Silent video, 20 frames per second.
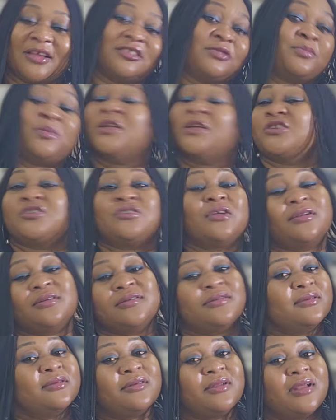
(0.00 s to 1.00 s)
expression.
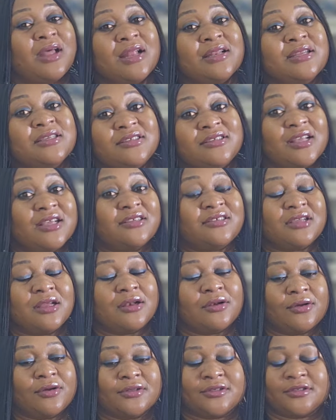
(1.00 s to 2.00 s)
And he says a
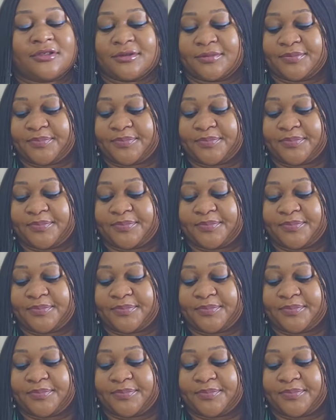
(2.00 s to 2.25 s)
lot.